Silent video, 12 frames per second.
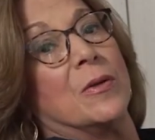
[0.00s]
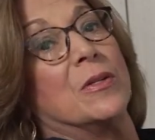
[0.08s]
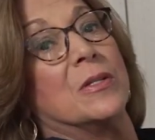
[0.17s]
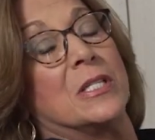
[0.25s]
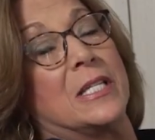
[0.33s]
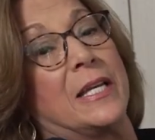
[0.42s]

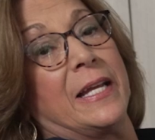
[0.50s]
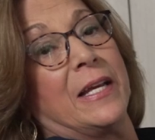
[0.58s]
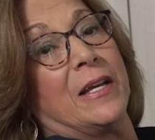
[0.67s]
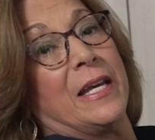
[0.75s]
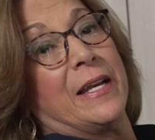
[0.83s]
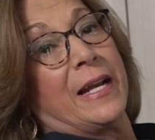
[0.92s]
sitting
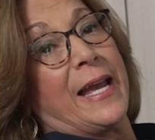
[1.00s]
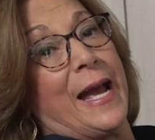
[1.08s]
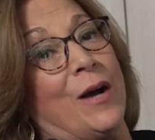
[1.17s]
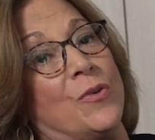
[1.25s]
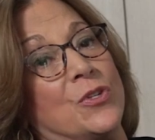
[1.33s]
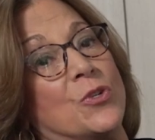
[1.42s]
in a
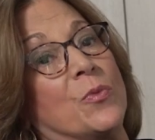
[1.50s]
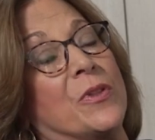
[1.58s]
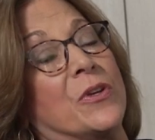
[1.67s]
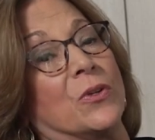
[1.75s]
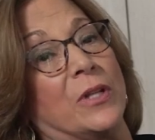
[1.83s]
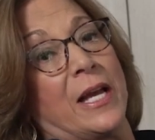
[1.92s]
couch with
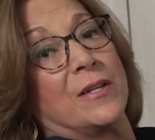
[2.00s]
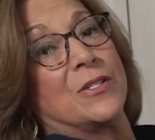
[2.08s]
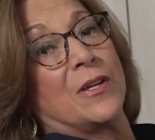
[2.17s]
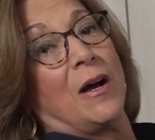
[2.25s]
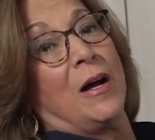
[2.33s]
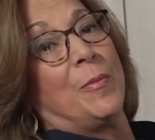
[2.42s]
your legs
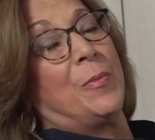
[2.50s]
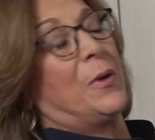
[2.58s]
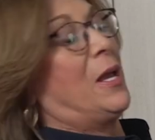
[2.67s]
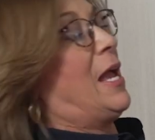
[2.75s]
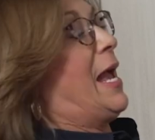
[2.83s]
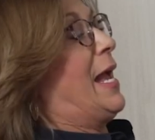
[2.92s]
up
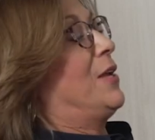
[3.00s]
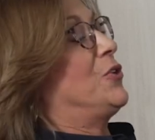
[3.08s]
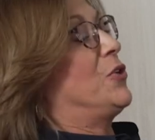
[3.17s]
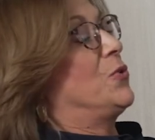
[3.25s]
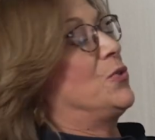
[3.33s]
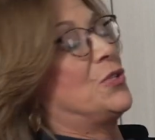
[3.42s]
and
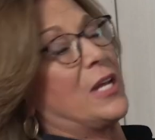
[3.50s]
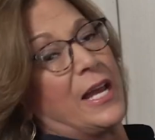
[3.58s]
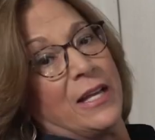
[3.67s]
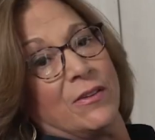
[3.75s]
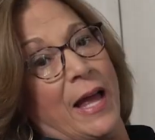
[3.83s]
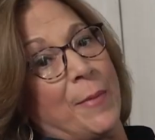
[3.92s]
use a
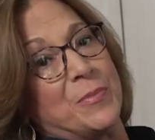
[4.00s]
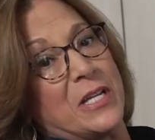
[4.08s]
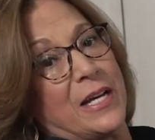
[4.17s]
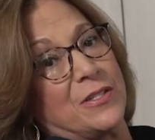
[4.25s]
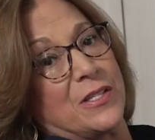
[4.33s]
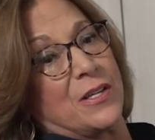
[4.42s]
lap
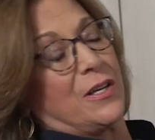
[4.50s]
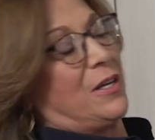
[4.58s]
desk.